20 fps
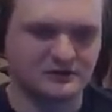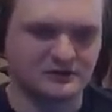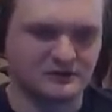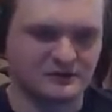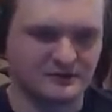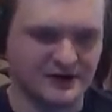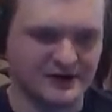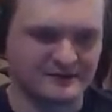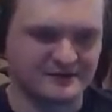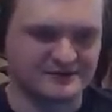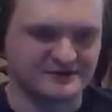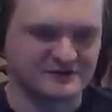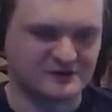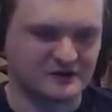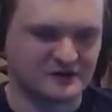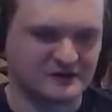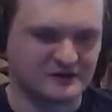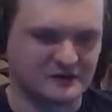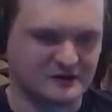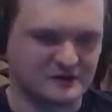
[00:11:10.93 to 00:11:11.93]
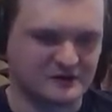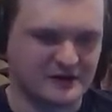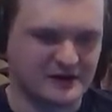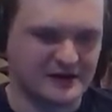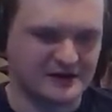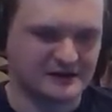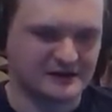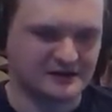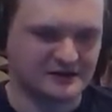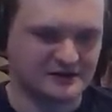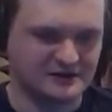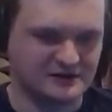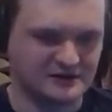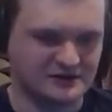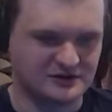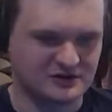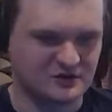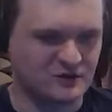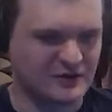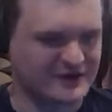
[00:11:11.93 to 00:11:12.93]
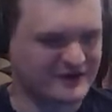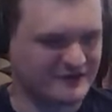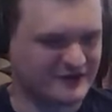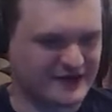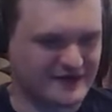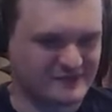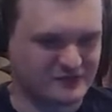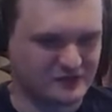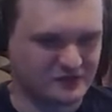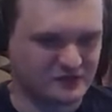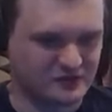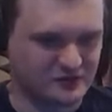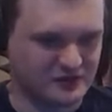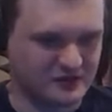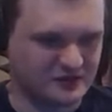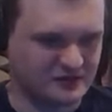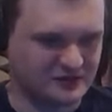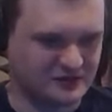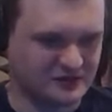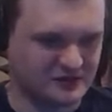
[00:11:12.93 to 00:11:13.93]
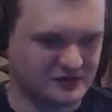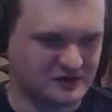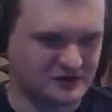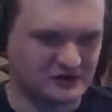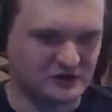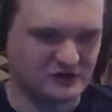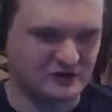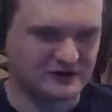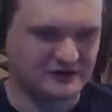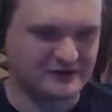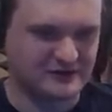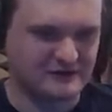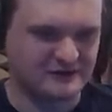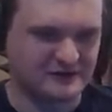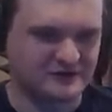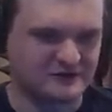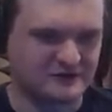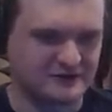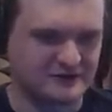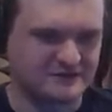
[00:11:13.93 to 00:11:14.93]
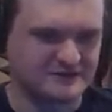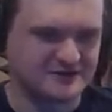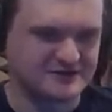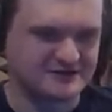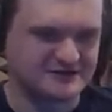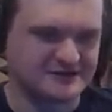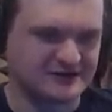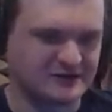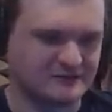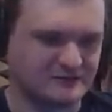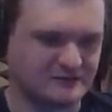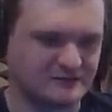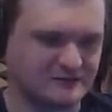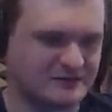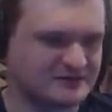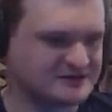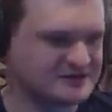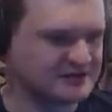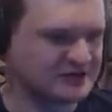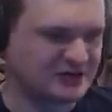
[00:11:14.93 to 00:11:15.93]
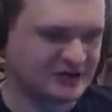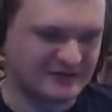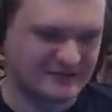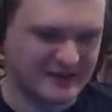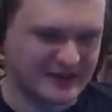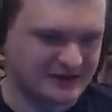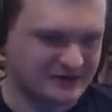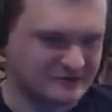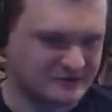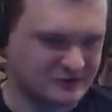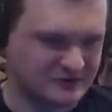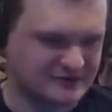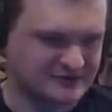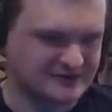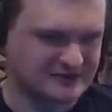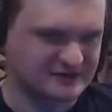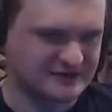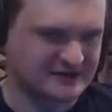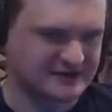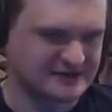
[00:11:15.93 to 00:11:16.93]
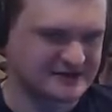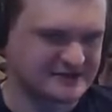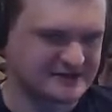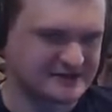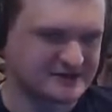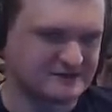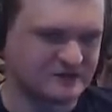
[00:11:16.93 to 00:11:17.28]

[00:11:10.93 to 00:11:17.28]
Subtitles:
Grab this coin while we're at it. You can wait for that blue coin, or you can go get that red coin in the meantime. There's a lot of backup coins here, like I said.